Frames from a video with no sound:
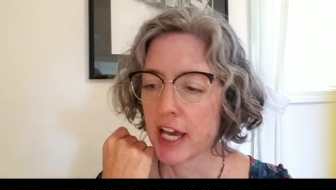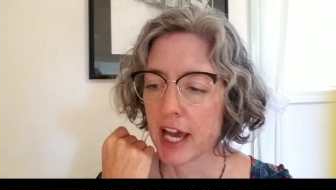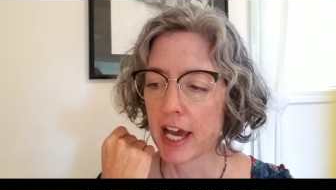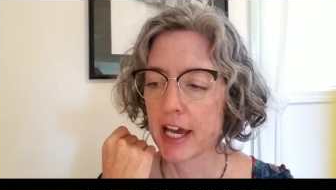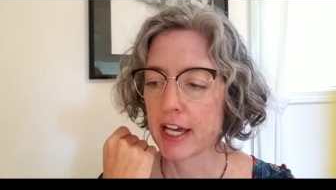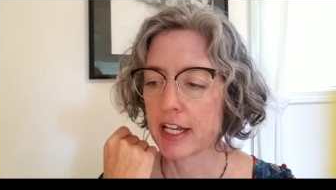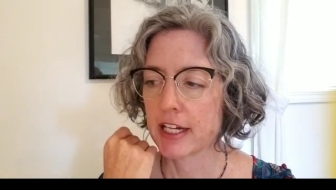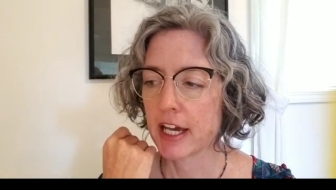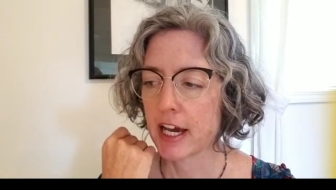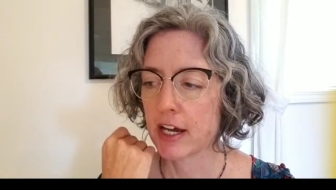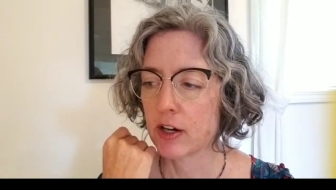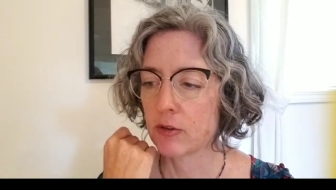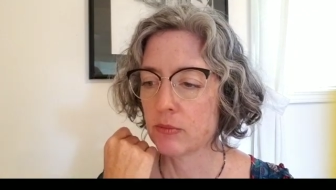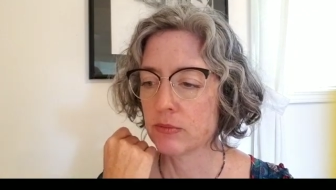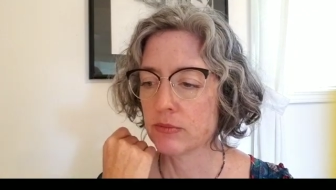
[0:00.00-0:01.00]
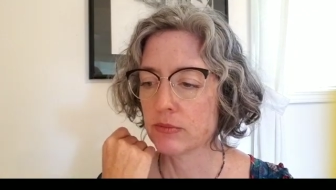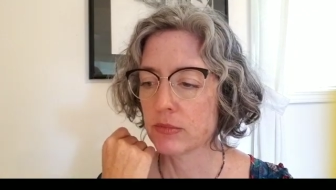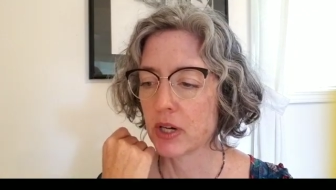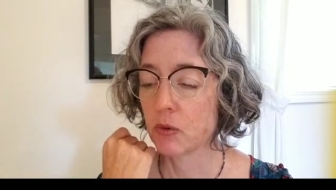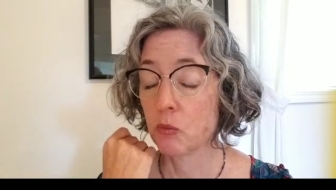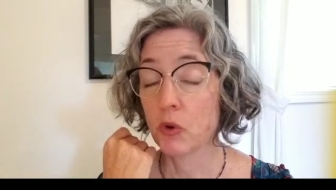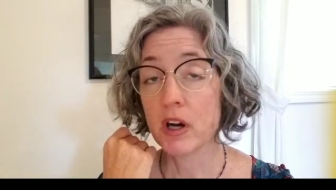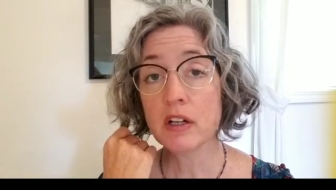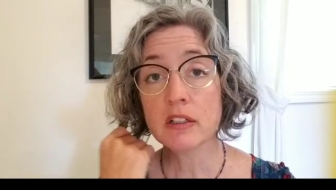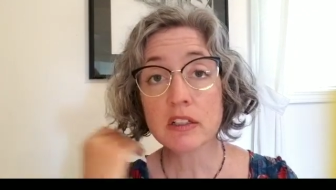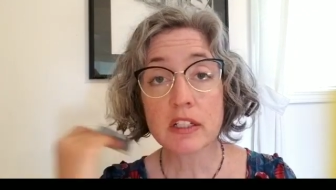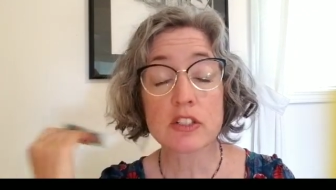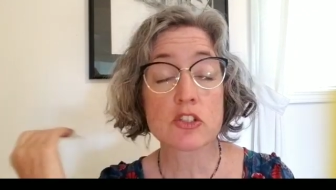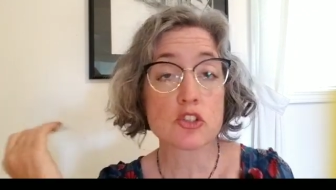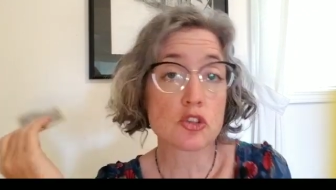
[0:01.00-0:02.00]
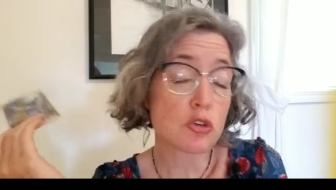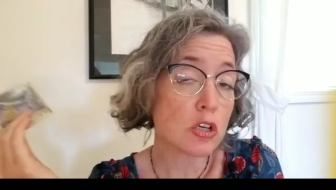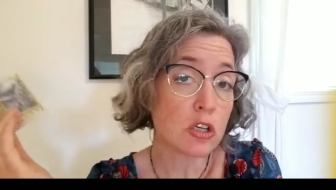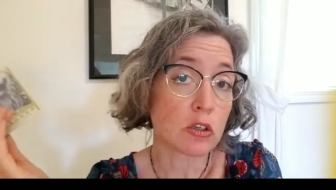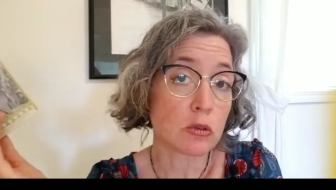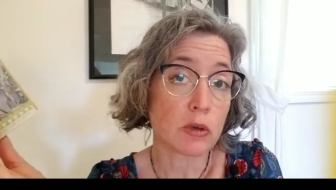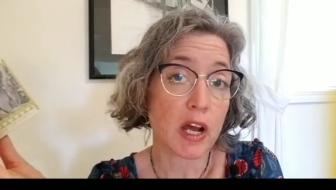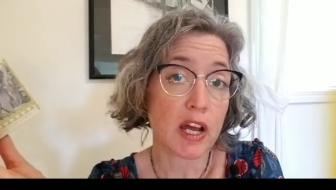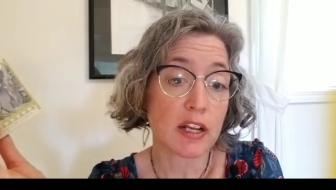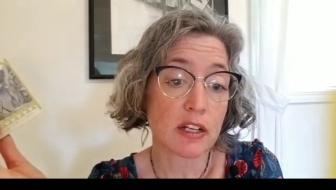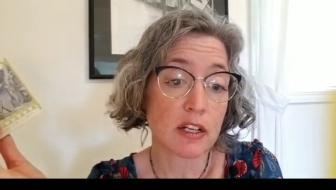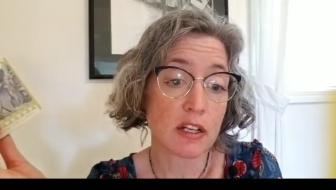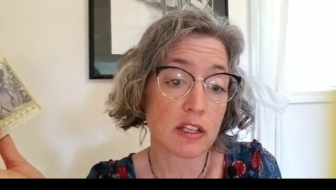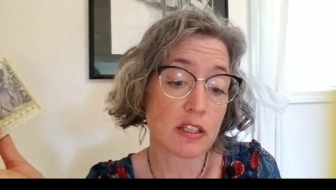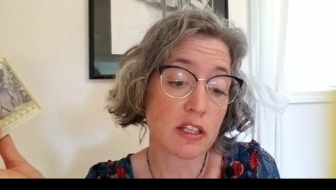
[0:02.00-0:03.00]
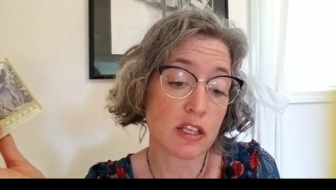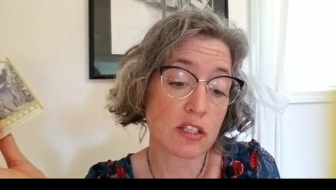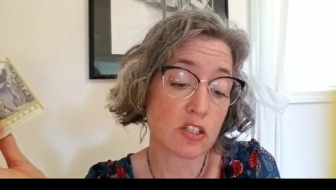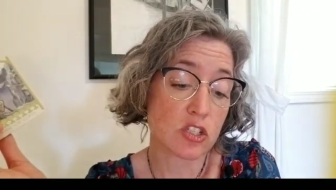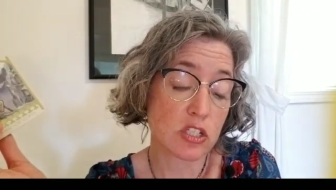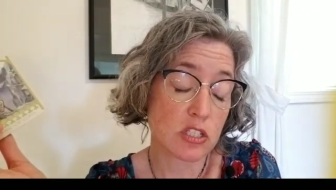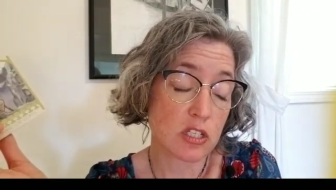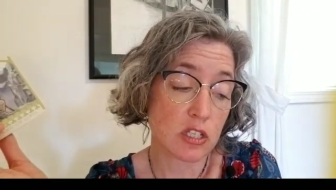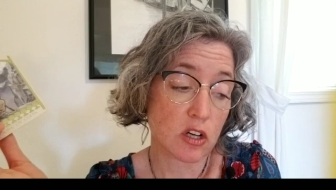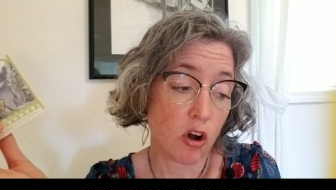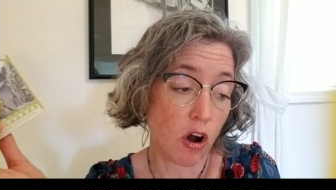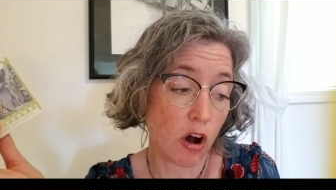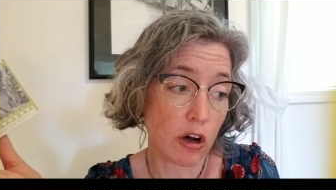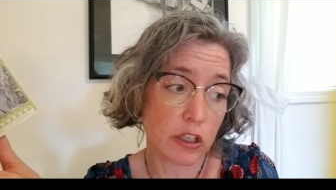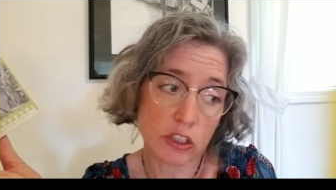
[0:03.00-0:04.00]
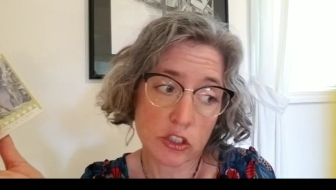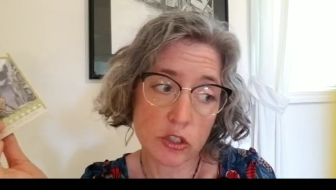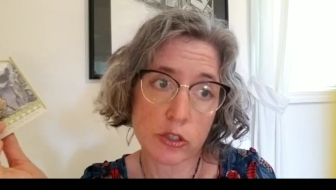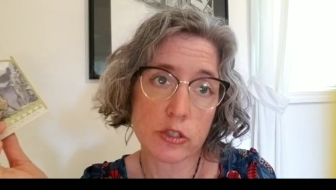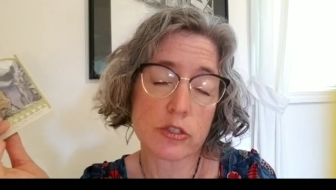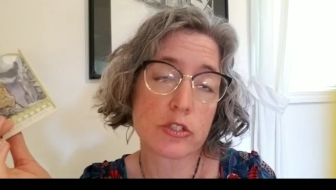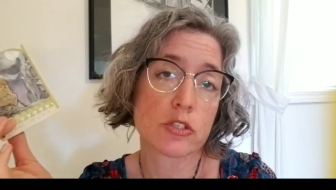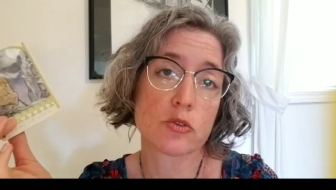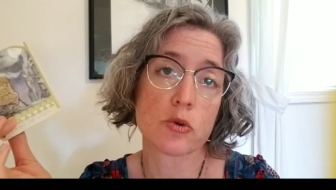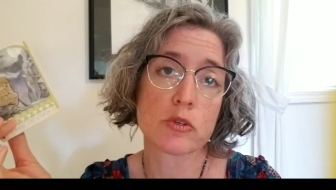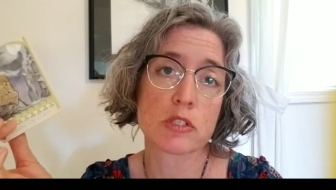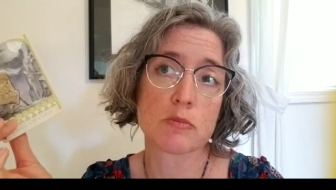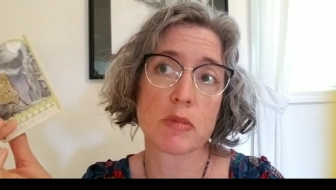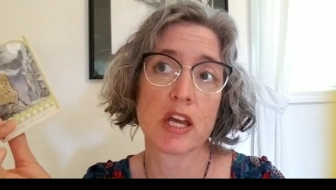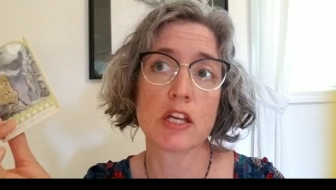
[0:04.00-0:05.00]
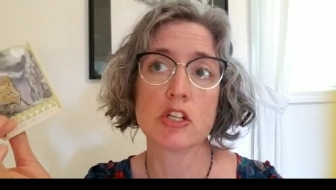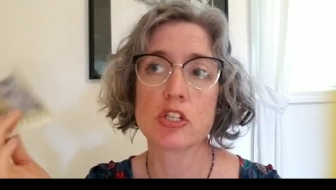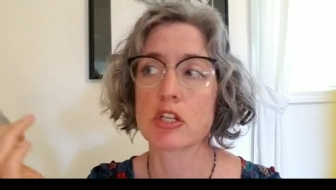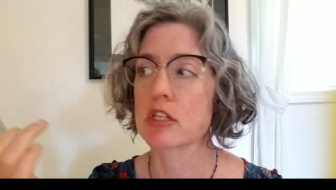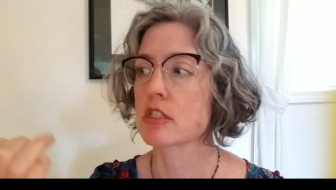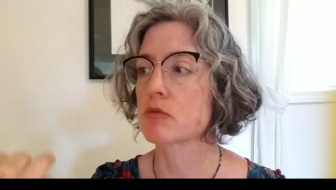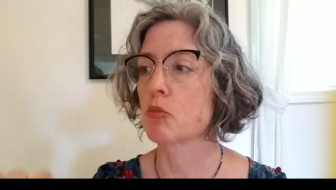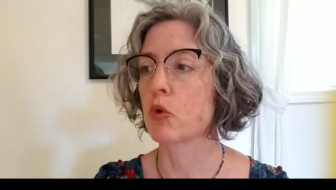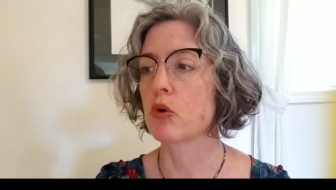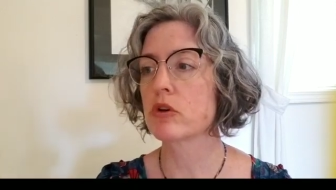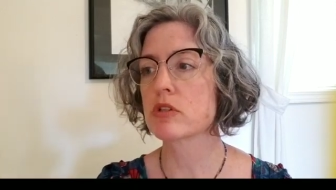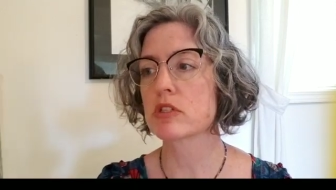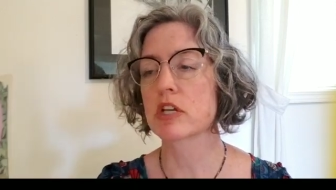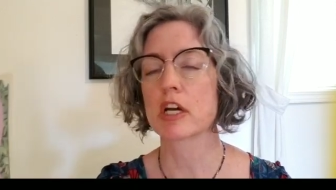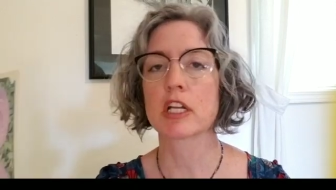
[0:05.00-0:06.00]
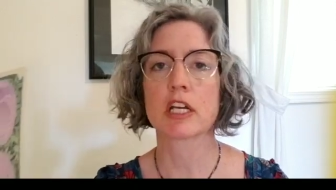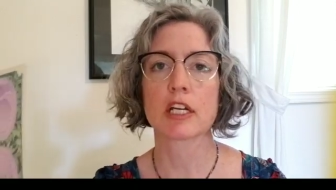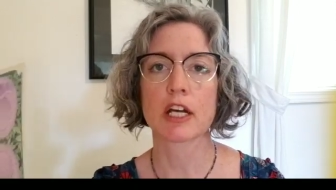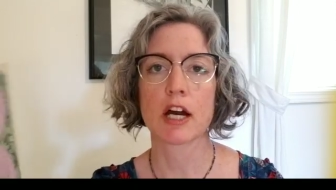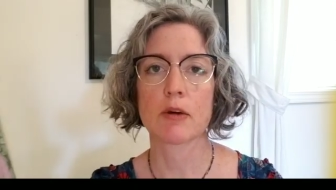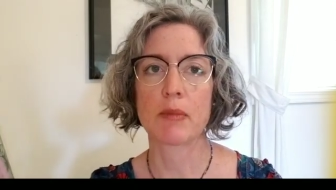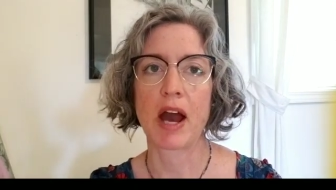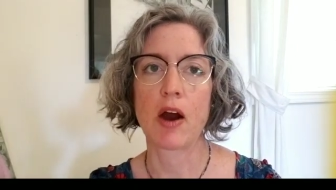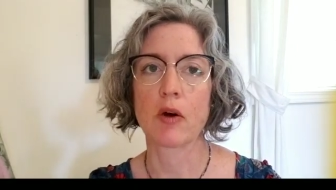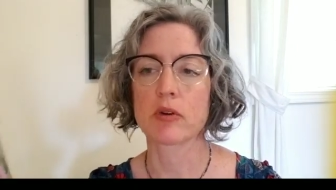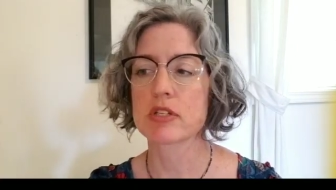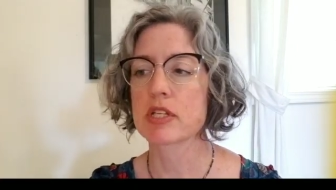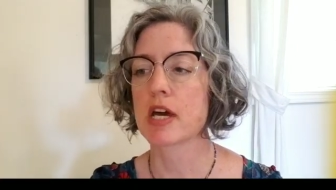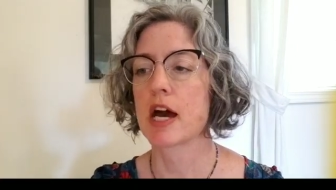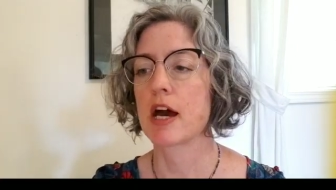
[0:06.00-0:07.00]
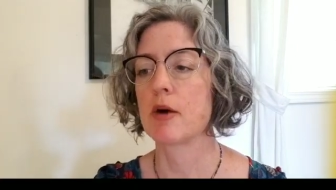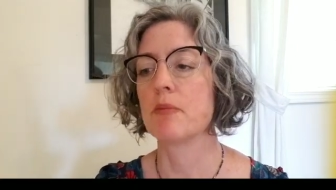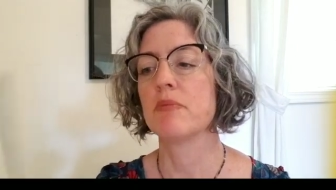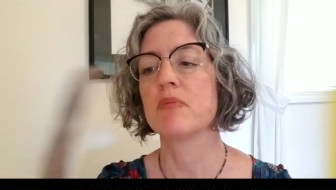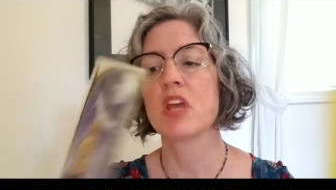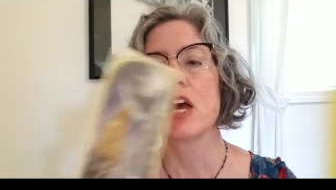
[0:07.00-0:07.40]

And um, well, it's true, and it's just a call to, towards patience. More is going to come out, um,